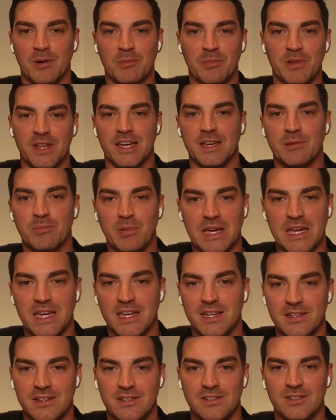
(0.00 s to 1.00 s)
a blank
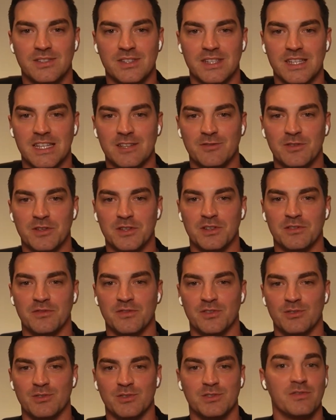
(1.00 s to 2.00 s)
page to even the
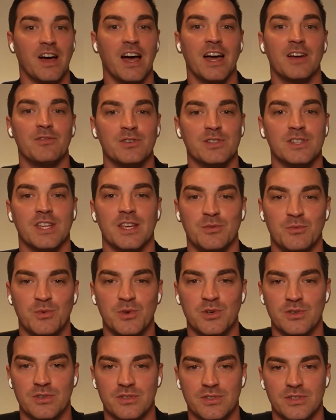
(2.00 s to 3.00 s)
first 5 or 10
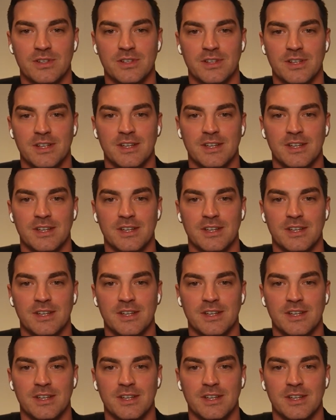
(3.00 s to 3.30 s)
words.